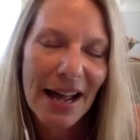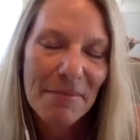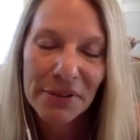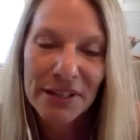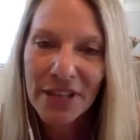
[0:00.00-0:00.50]

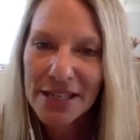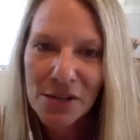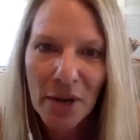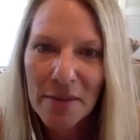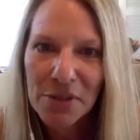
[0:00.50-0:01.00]
believe
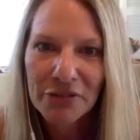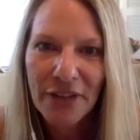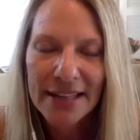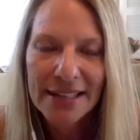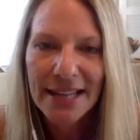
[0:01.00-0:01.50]
that's why I'm so
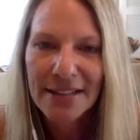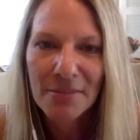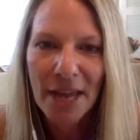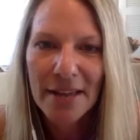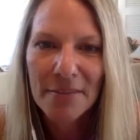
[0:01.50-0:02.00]
fascinated
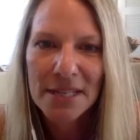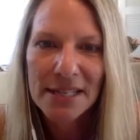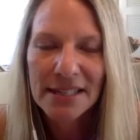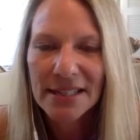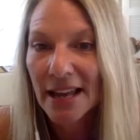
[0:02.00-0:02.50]
by it,
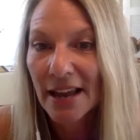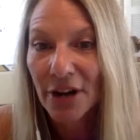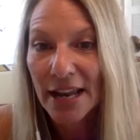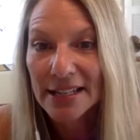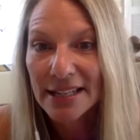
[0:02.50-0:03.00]
because it's a
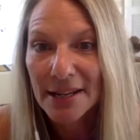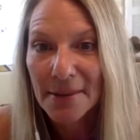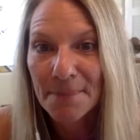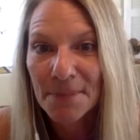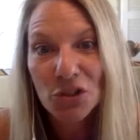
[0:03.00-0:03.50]

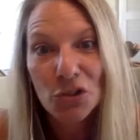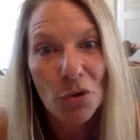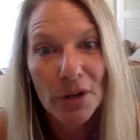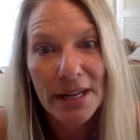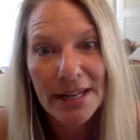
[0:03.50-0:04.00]
never-ending
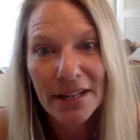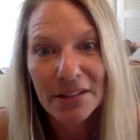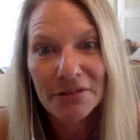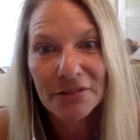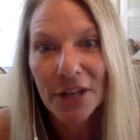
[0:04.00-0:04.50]
story
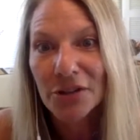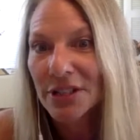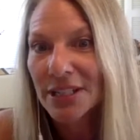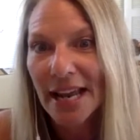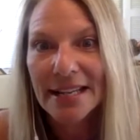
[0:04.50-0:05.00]
of
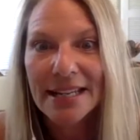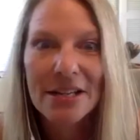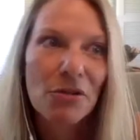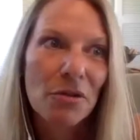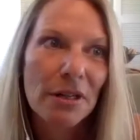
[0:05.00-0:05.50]

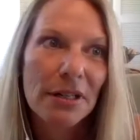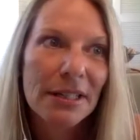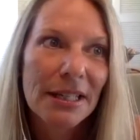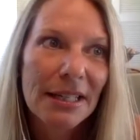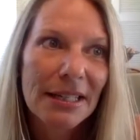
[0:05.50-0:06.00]
understanding, or
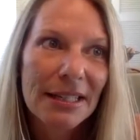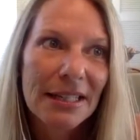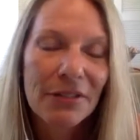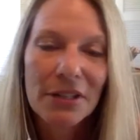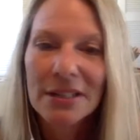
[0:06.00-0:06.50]

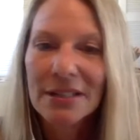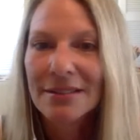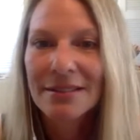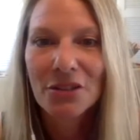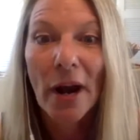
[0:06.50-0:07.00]
even
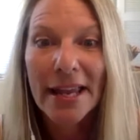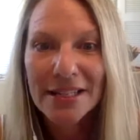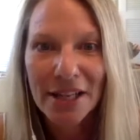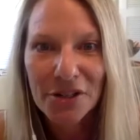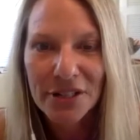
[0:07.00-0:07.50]
trying
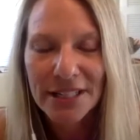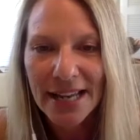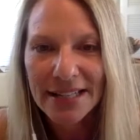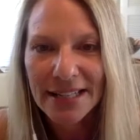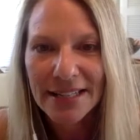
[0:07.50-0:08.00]
to
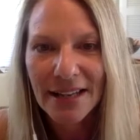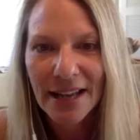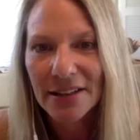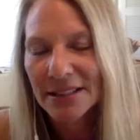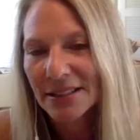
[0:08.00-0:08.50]
understand it.
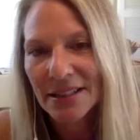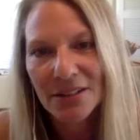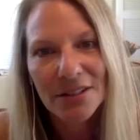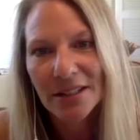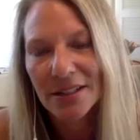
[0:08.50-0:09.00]

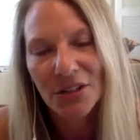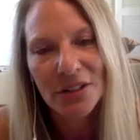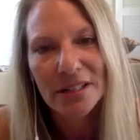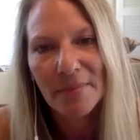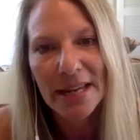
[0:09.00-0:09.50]
It's
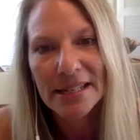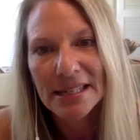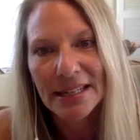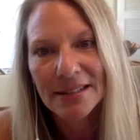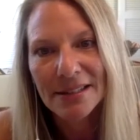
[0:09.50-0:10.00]
just
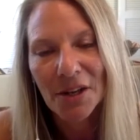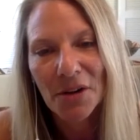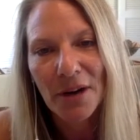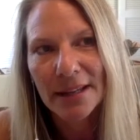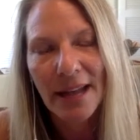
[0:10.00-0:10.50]
amazing.
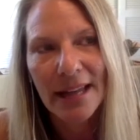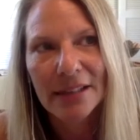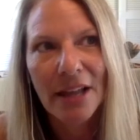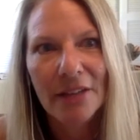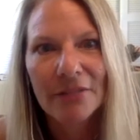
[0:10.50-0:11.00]
So I
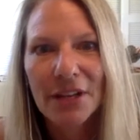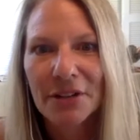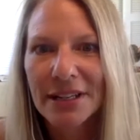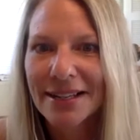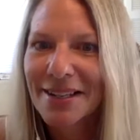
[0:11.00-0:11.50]
love
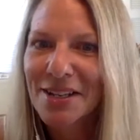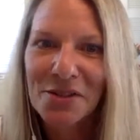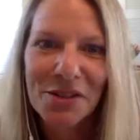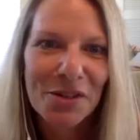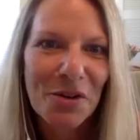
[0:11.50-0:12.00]
hearing
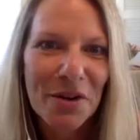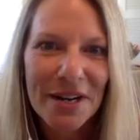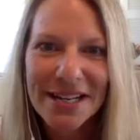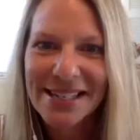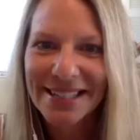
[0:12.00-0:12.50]
your
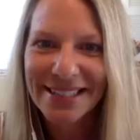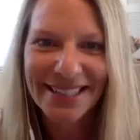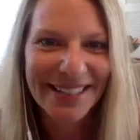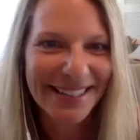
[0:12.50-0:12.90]
stories, and